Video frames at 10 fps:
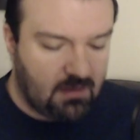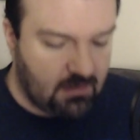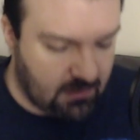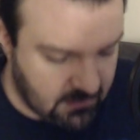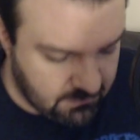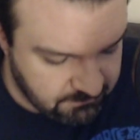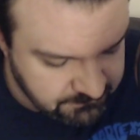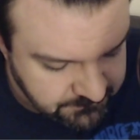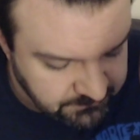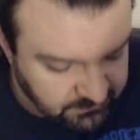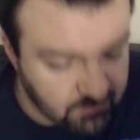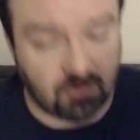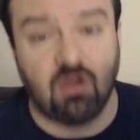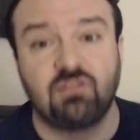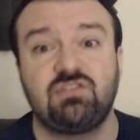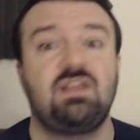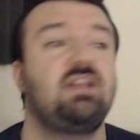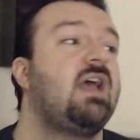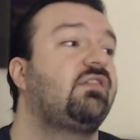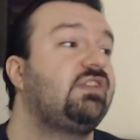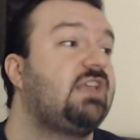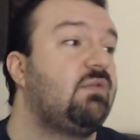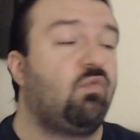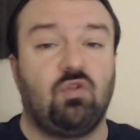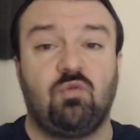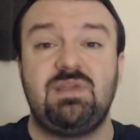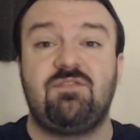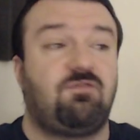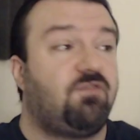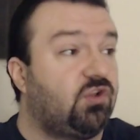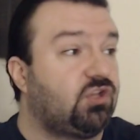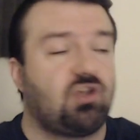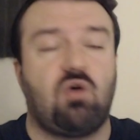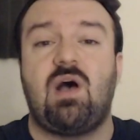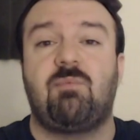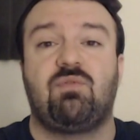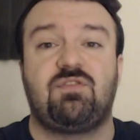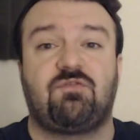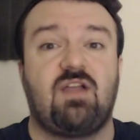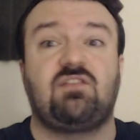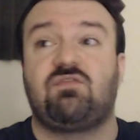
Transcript: Um, but also, they announced the game will be full co op with friends.